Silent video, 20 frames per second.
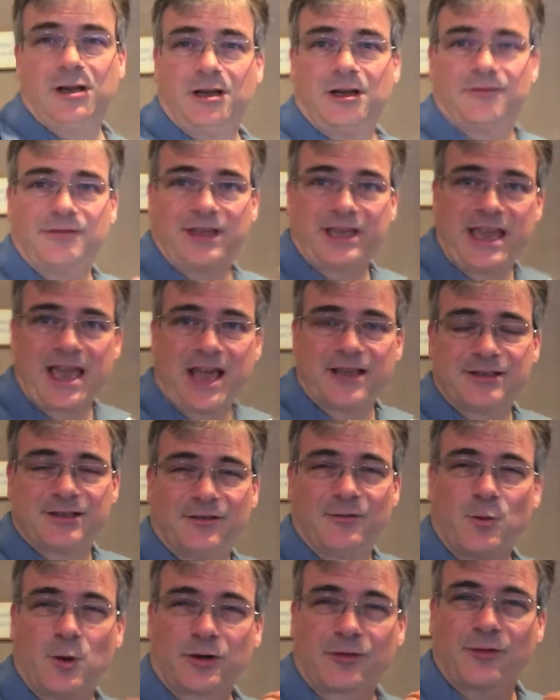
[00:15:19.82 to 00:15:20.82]
of the castle,
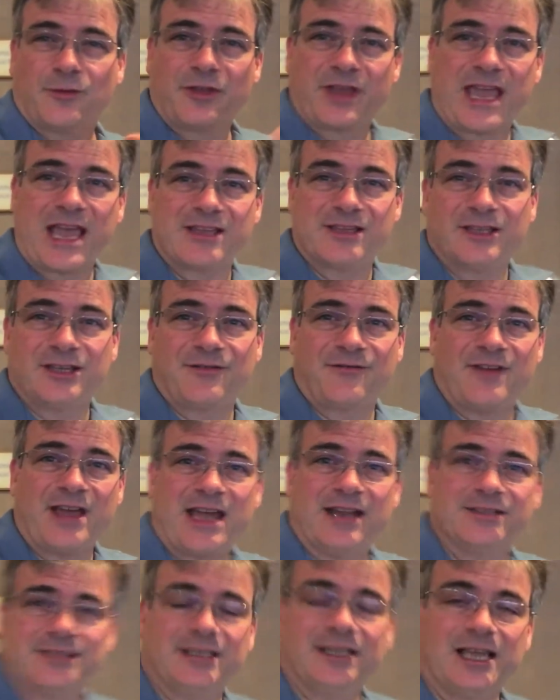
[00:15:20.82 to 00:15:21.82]
or walk through the castle into
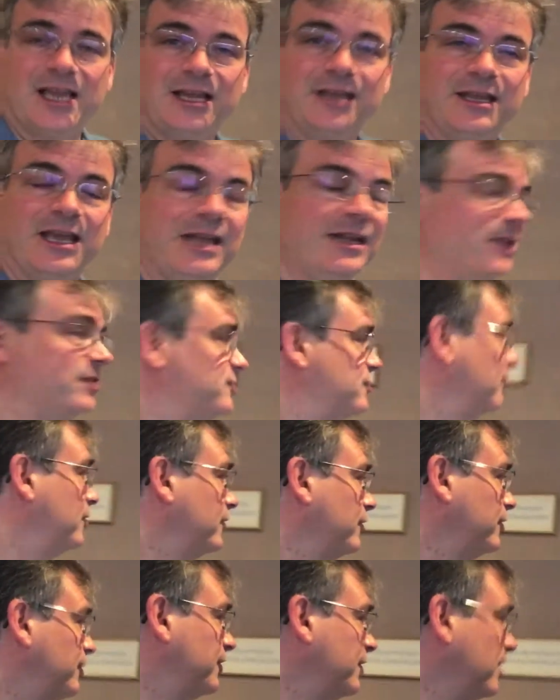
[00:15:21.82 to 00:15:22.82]
Fantasyland and then
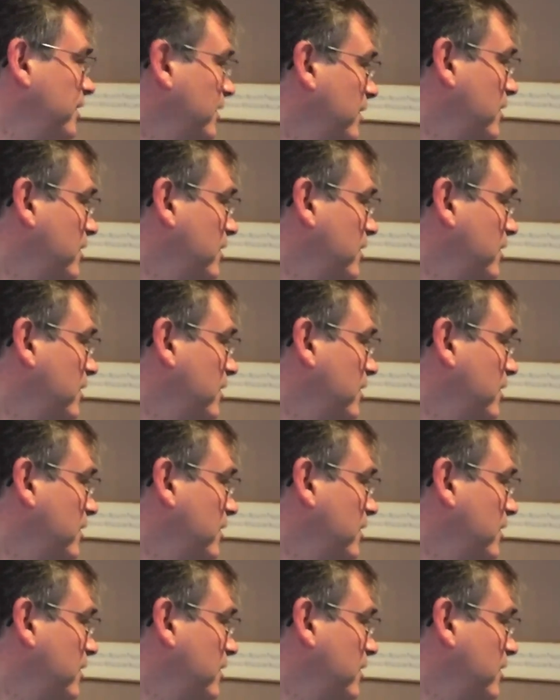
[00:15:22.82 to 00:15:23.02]
turned